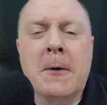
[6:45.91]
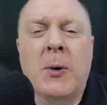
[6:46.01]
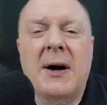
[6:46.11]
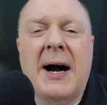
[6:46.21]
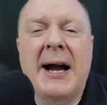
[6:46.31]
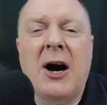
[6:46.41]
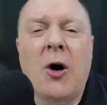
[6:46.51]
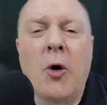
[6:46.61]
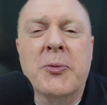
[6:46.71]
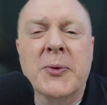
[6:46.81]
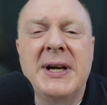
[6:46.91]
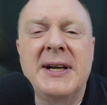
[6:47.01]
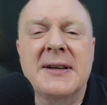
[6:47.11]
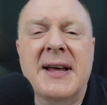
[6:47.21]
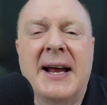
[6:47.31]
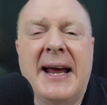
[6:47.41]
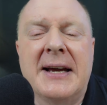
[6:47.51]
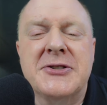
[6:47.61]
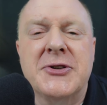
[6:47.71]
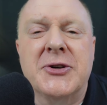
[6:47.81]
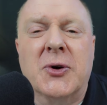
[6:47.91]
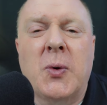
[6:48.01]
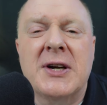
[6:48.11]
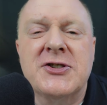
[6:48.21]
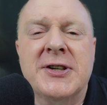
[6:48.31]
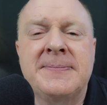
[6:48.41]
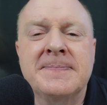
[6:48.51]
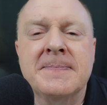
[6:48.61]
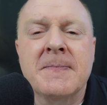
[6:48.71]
Well, I hope, Rita, that answered your question.